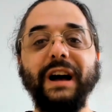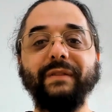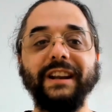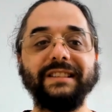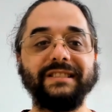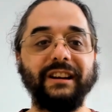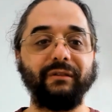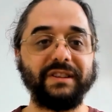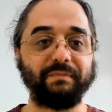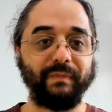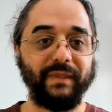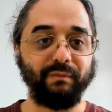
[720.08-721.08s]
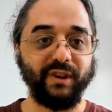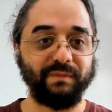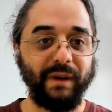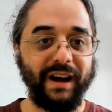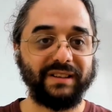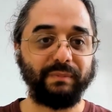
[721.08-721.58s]
you have an incident
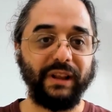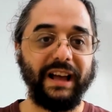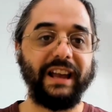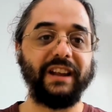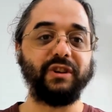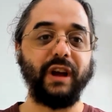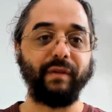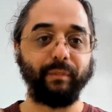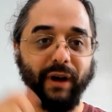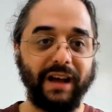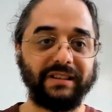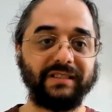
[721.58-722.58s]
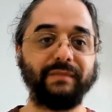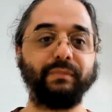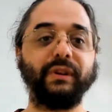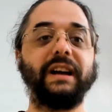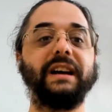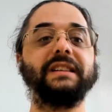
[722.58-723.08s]
response plan, and do you have a process in
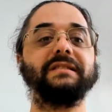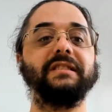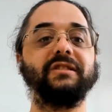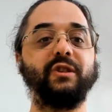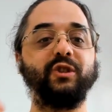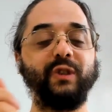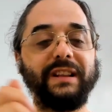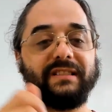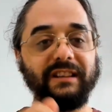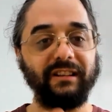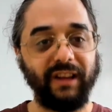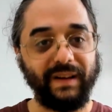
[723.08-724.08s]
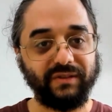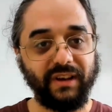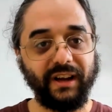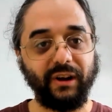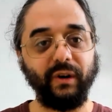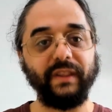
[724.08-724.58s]
place, and do you do incident
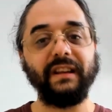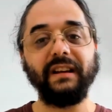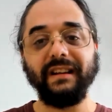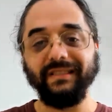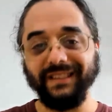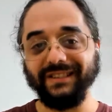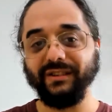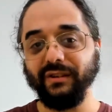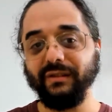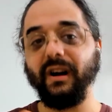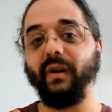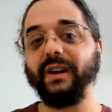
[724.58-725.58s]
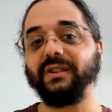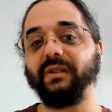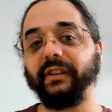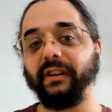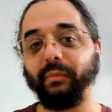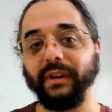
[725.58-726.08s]
lifecycle? And we do go into a
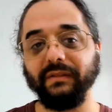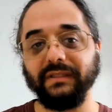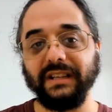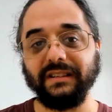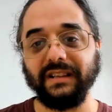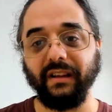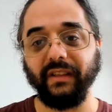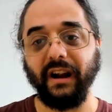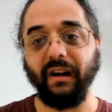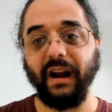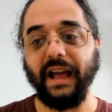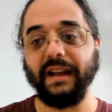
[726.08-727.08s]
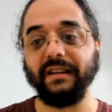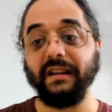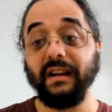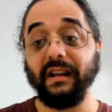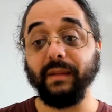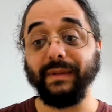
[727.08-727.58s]
little bit of detail there. And
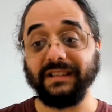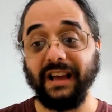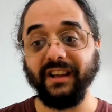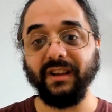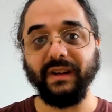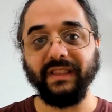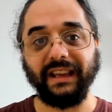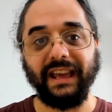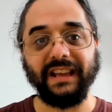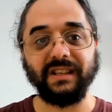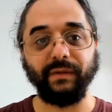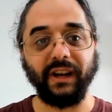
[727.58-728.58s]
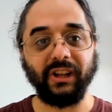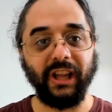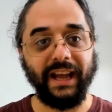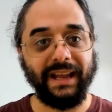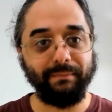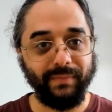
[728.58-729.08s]
let me tell you, in the case of a
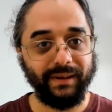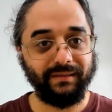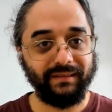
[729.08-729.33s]
claim,